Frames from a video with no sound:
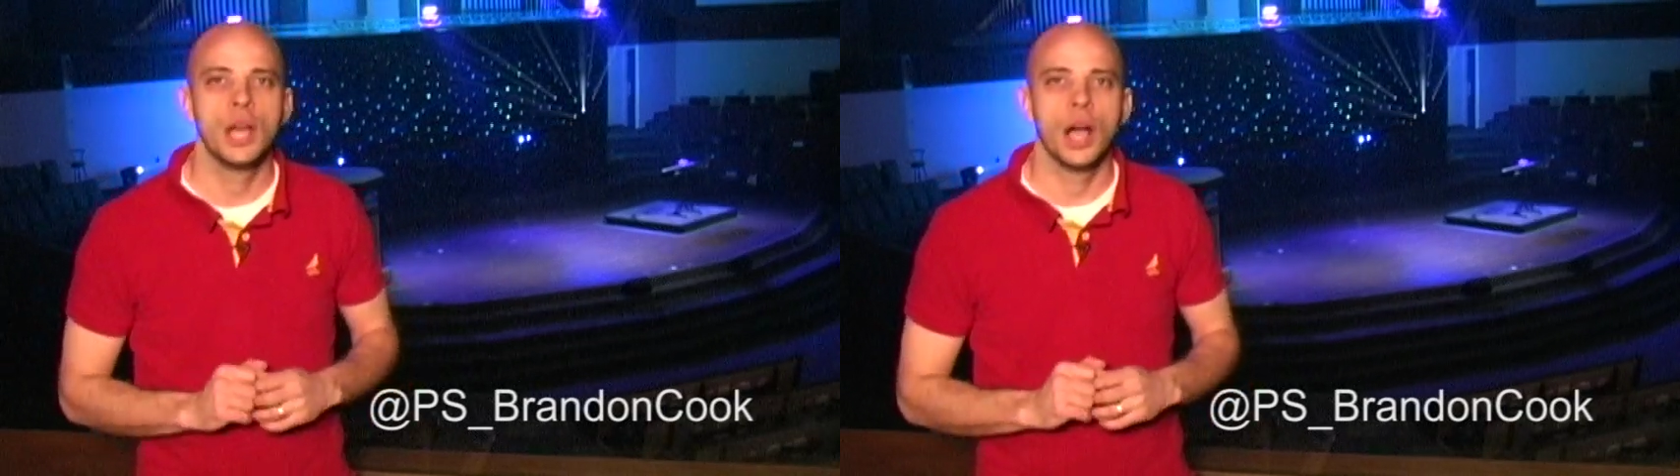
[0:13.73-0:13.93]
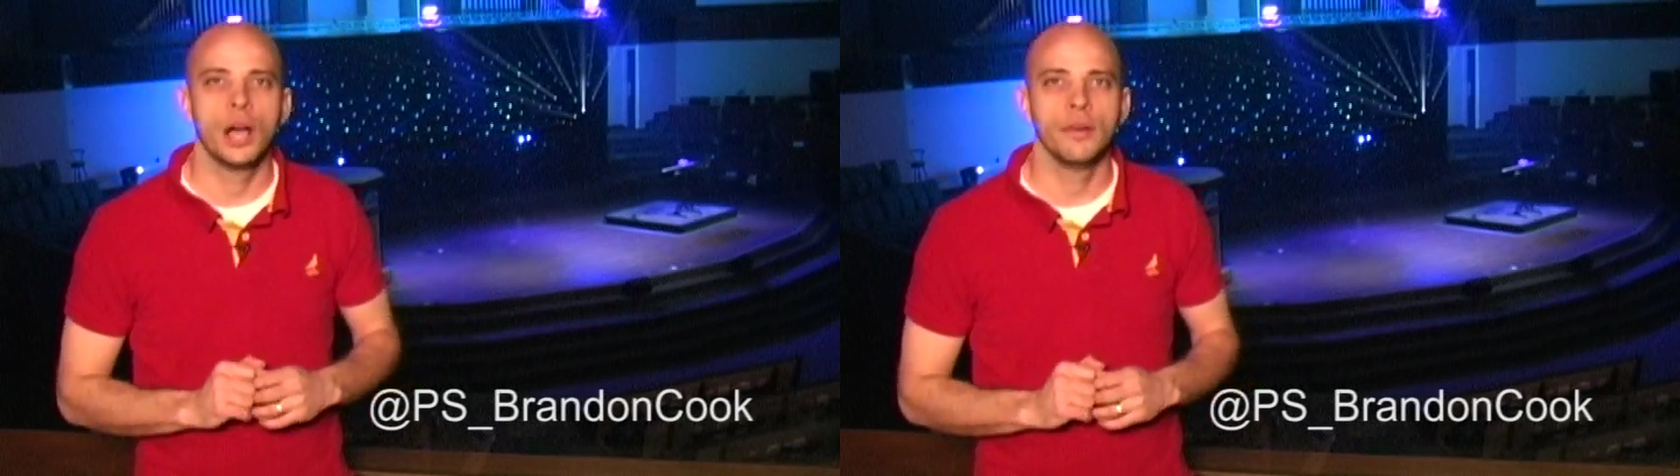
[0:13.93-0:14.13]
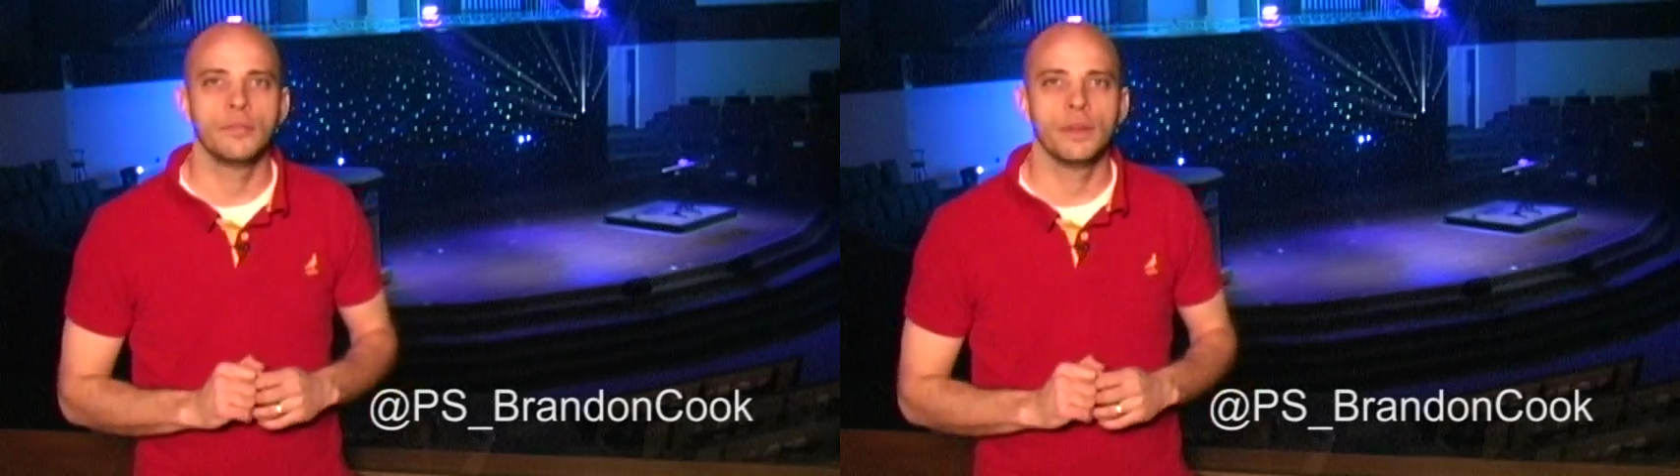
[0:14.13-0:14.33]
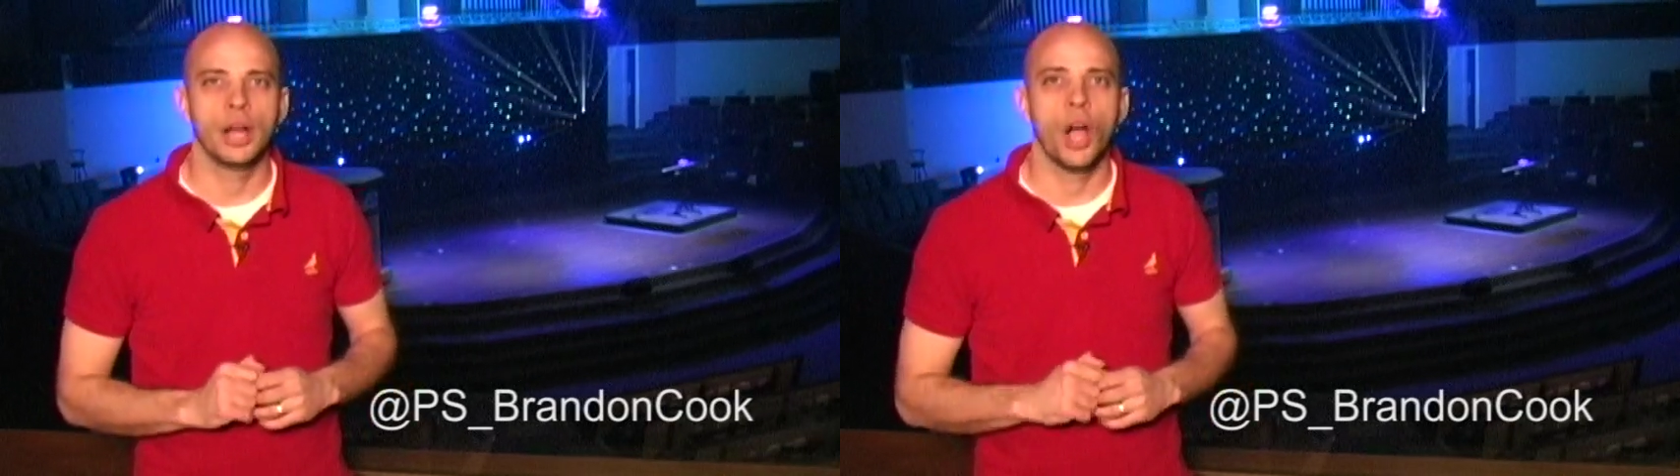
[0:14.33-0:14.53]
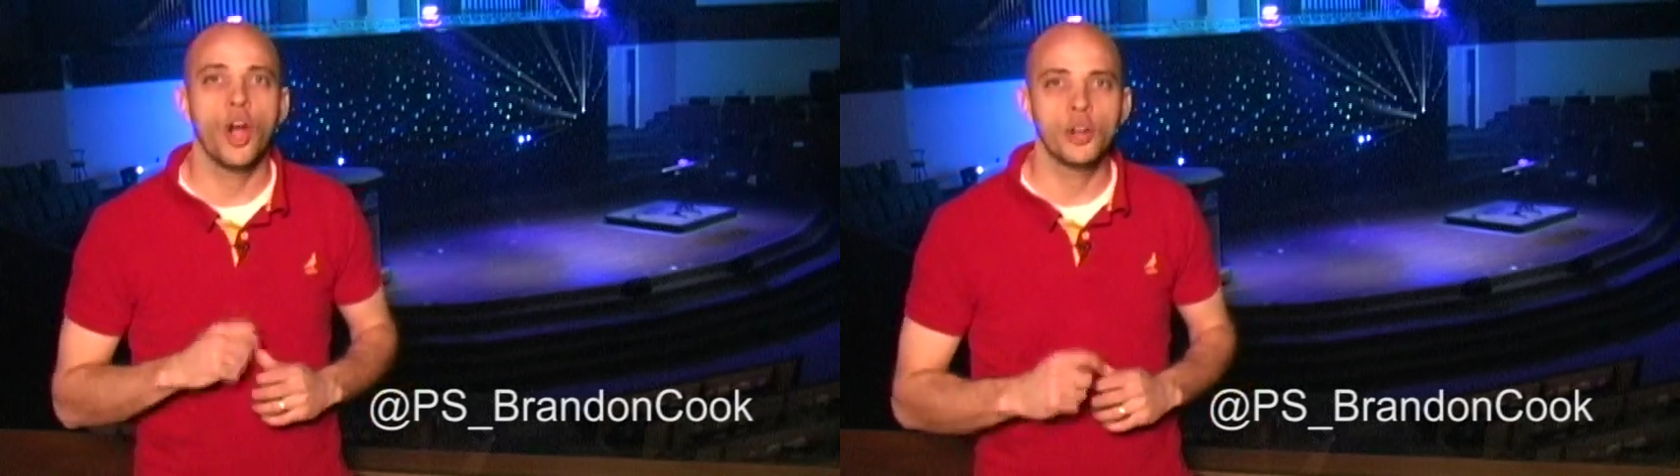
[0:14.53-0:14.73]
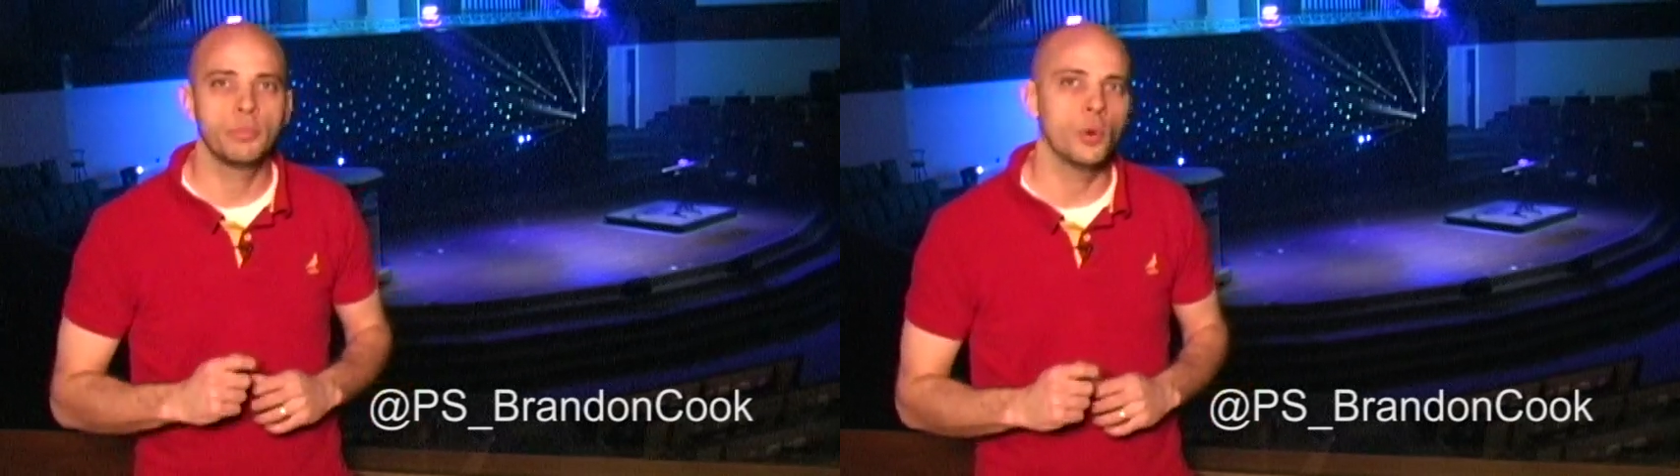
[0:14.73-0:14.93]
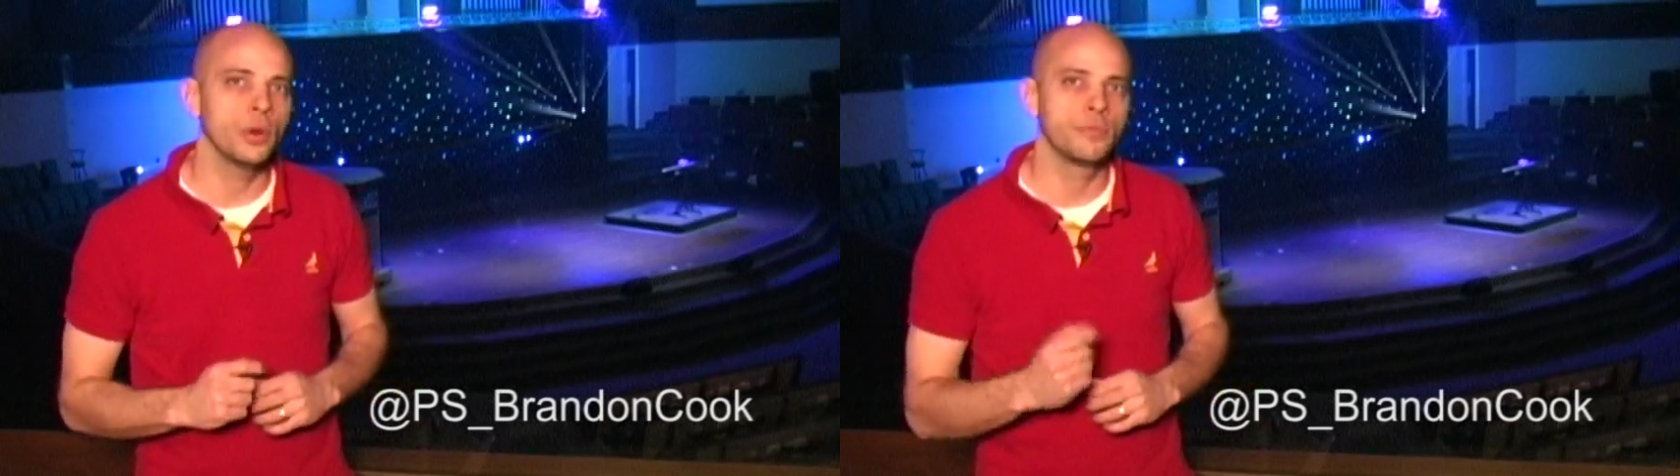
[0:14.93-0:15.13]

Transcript: of hardboard